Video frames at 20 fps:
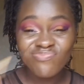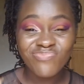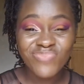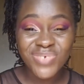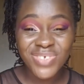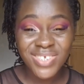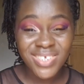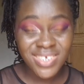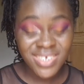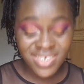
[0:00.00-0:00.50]

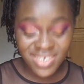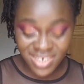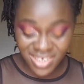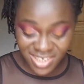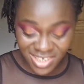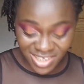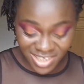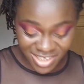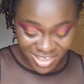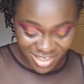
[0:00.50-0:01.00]

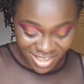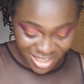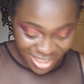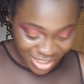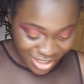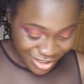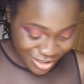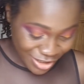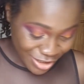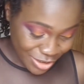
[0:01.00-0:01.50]
basically
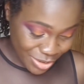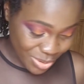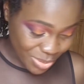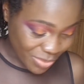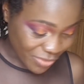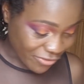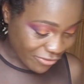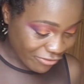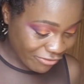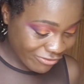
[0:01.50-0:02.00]

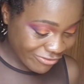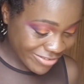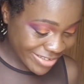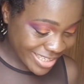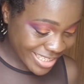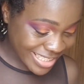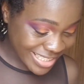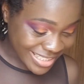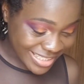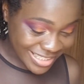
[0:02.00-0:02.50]
your
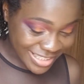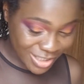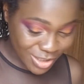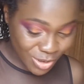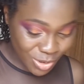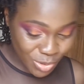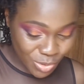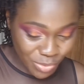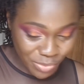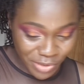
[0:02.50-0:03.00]

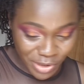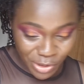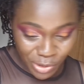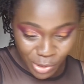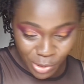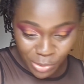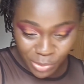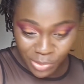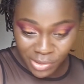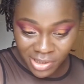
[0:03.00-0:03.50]
friends. You may
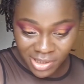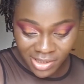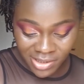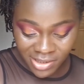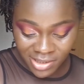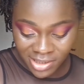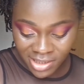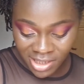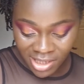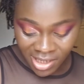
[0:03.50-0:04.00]
not
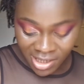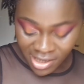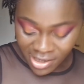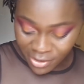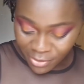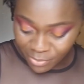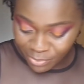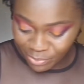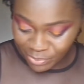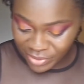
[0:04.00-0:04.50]
really
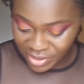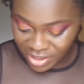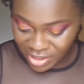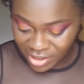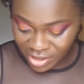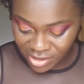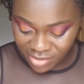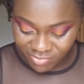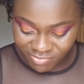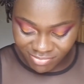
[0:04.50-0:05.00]
be
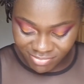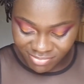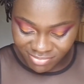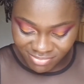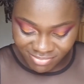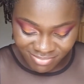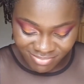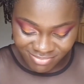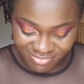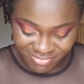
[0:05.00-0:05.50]

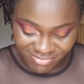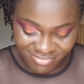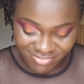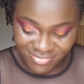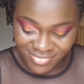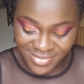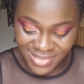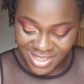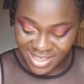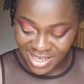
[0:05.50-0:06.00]

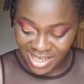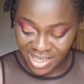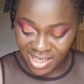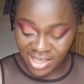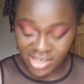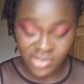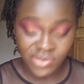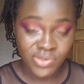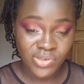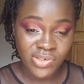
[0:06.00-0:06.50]

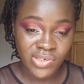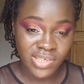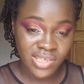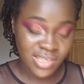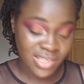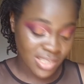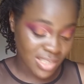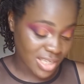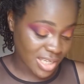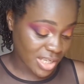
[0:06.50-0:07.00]
like at your
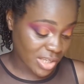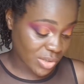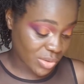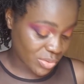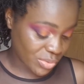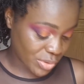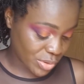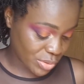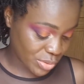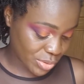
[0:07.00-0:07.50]
ease like
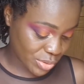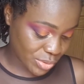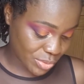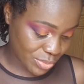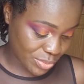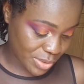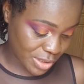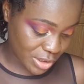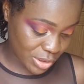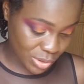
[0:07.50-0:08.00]
you used to
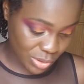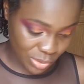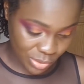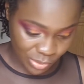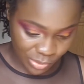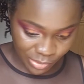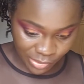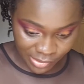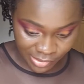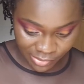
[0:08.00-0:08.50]
be,
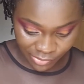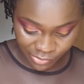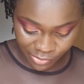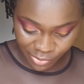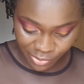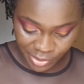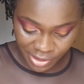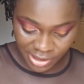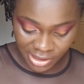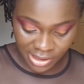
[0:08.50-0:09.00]
so it
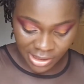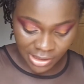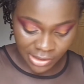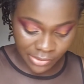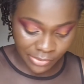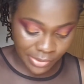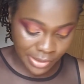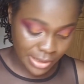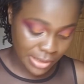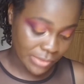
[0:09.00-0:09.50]
would
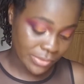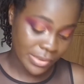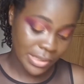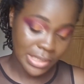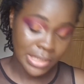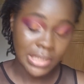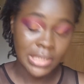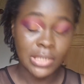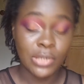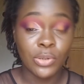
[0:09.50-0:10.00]
be really,
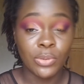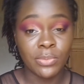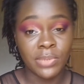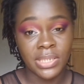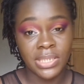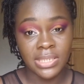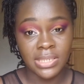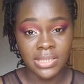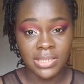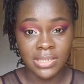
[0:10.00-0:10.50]
really
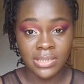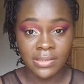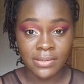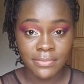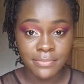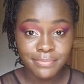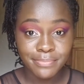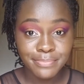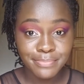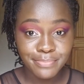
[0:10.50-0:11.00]
complicated.
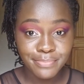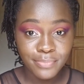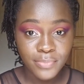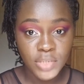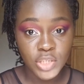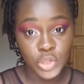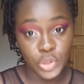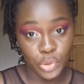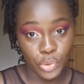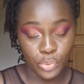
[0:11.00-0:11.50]

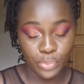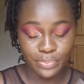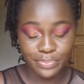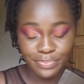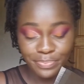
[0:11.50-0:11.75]
So